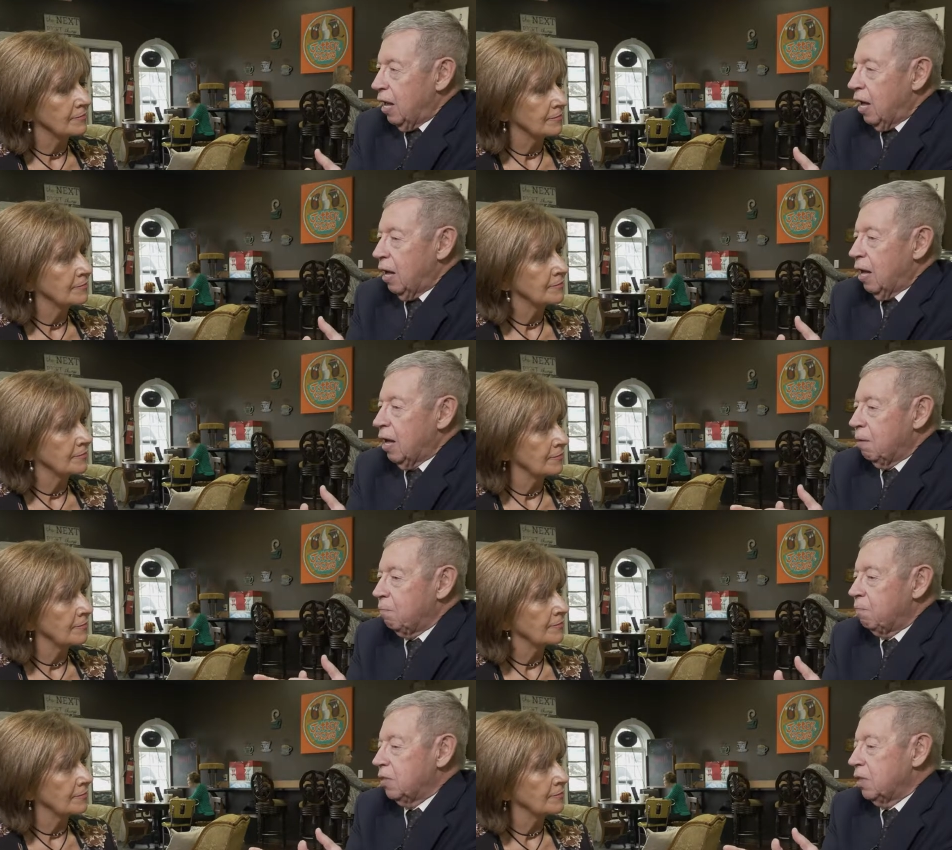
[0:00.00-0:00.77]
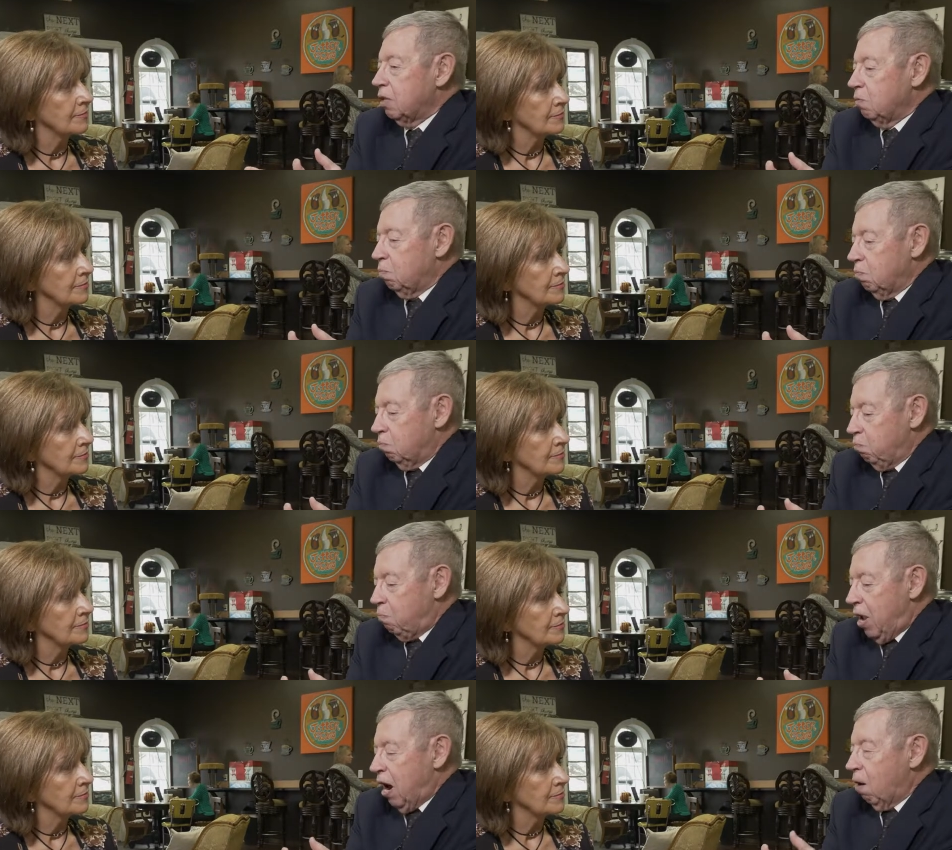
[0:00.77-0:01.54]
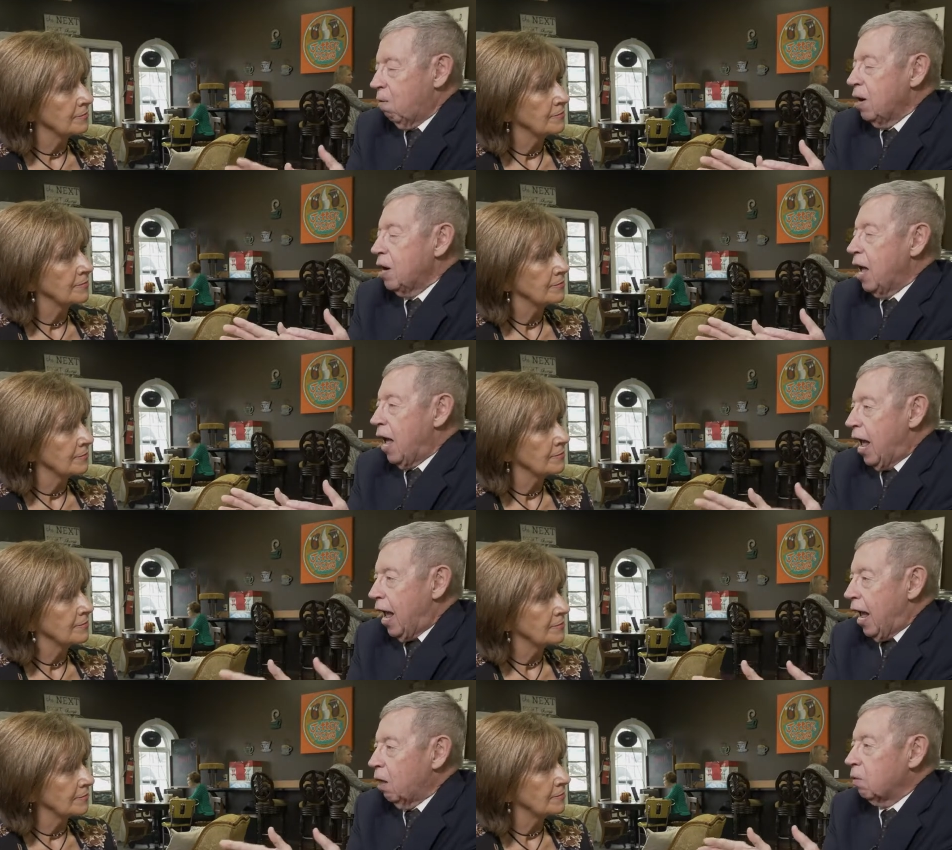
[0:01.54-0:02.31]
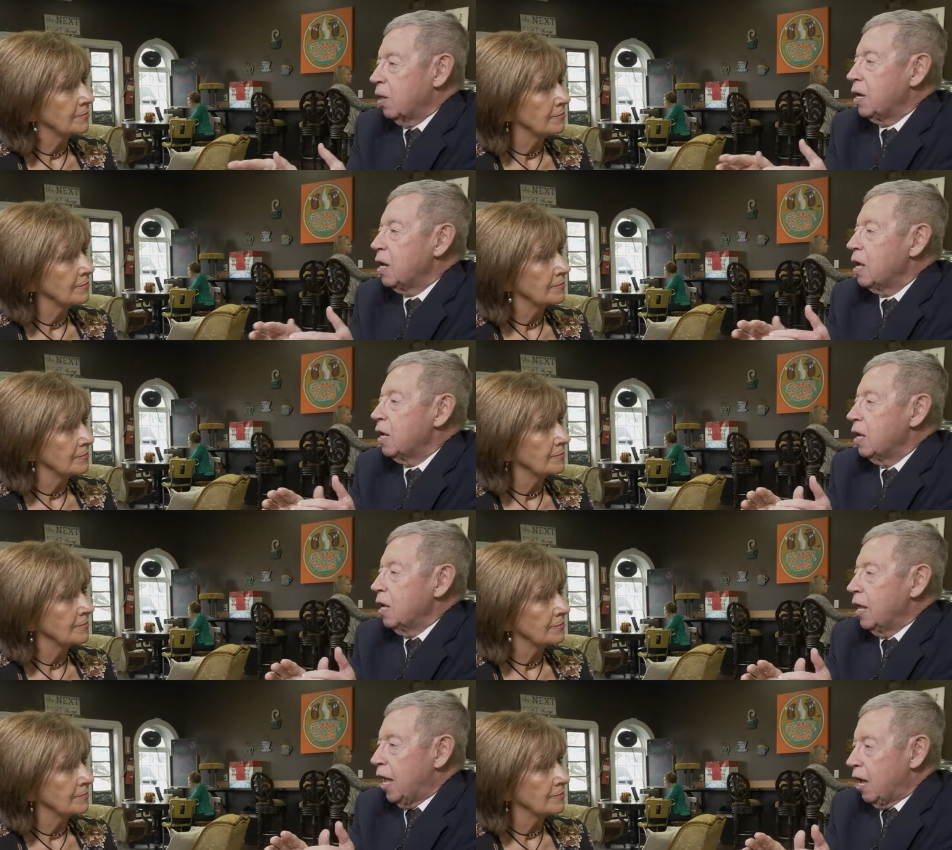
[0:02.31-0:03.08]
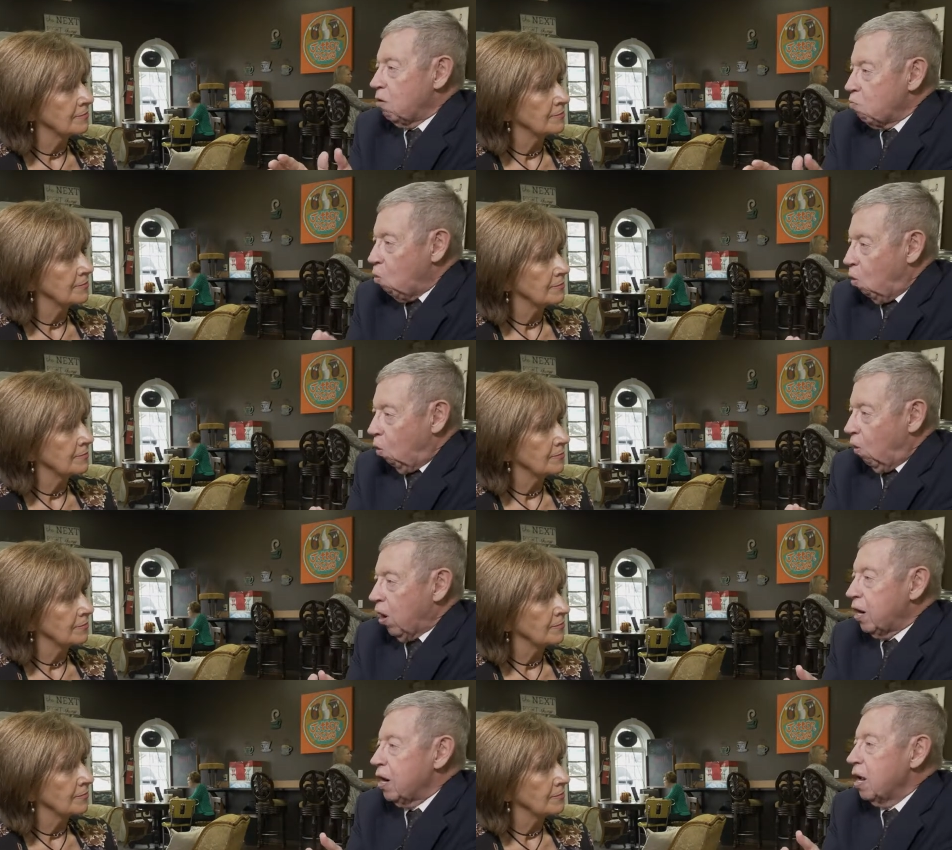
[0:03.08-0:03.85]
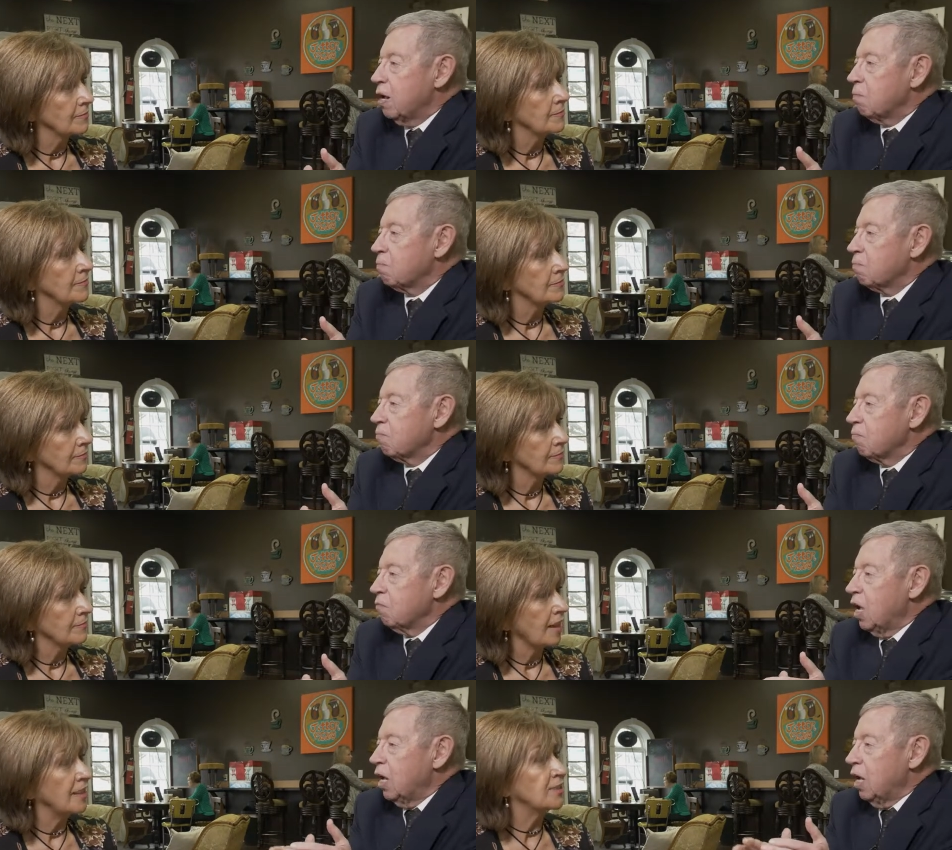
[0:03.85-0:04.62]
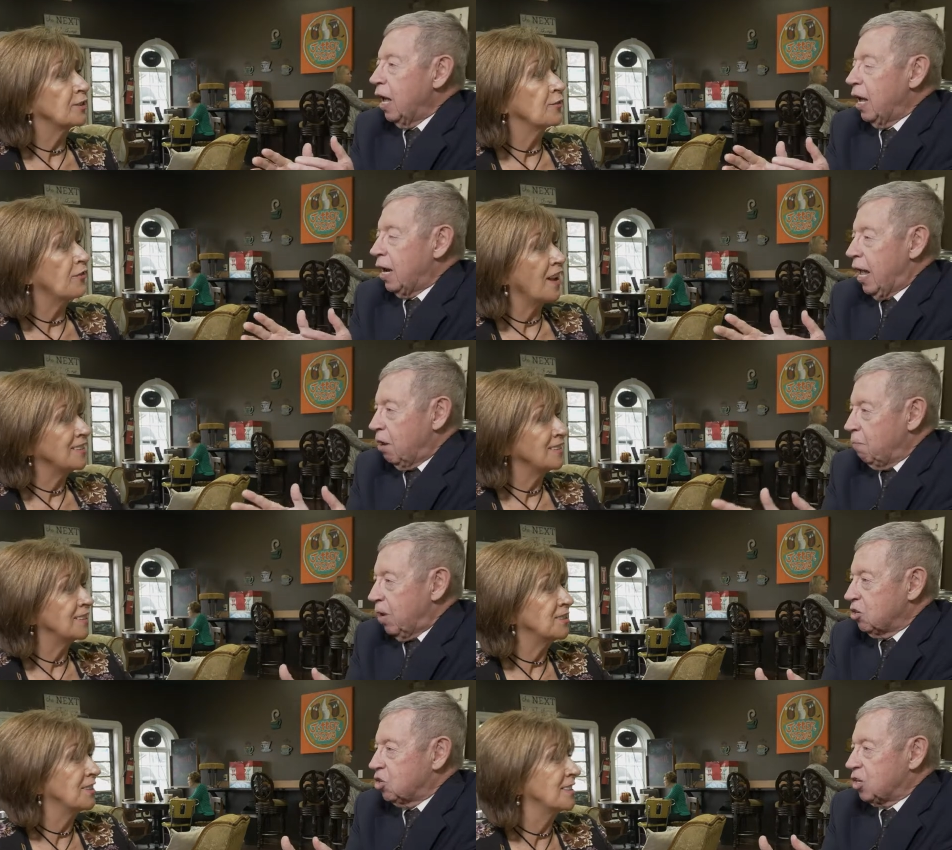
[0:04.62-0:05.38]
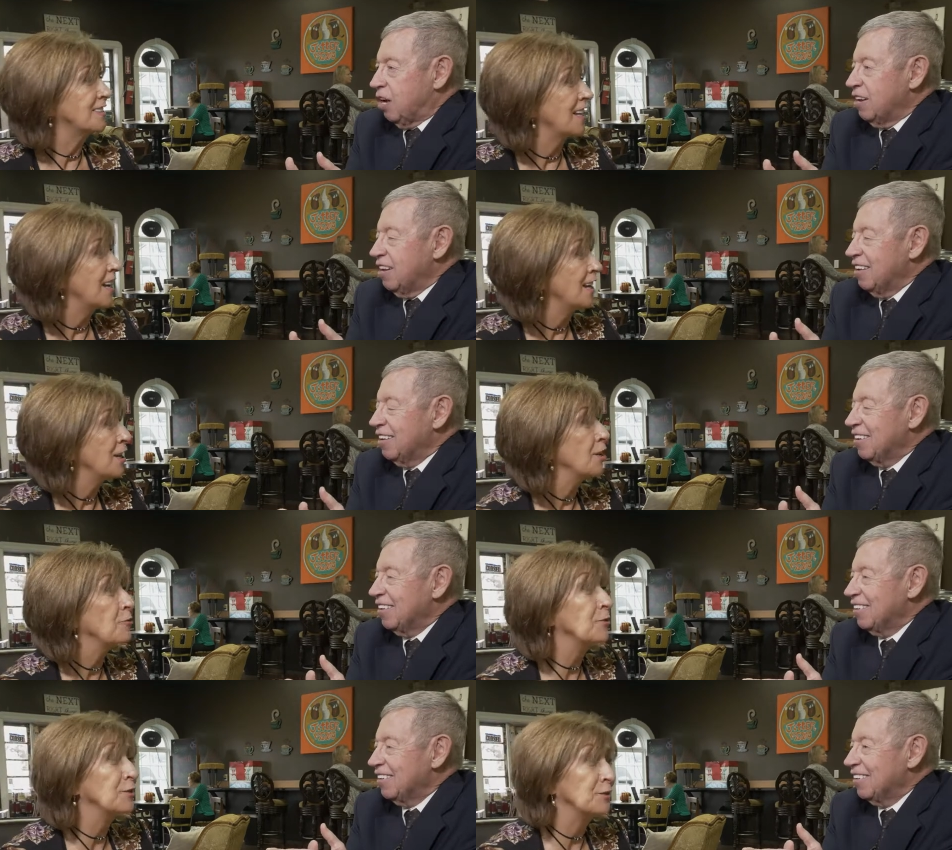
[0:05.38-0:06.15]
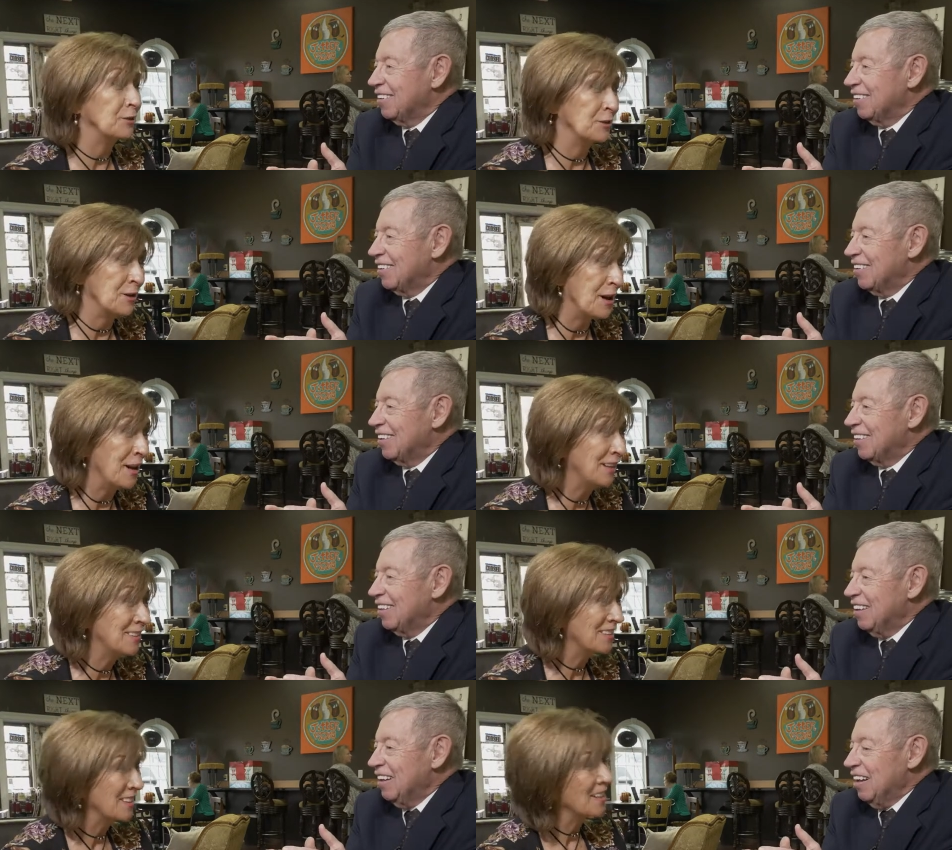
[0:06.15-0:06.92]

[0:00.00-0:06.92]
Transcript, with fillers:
Speaker 1: uh, Barron, Allen, and Warren.
Speaker 2: And suffice and it to say, it was a lot.